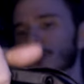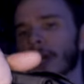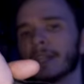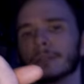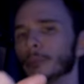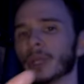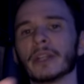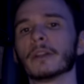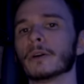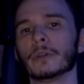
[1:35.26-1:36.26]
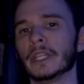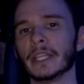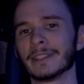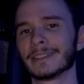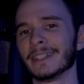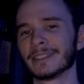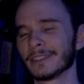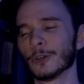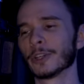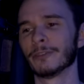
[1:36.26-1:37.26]
giant pillow. It's it's
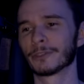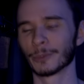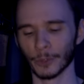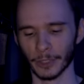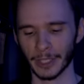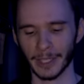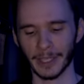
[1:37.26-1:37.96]
so comfortable.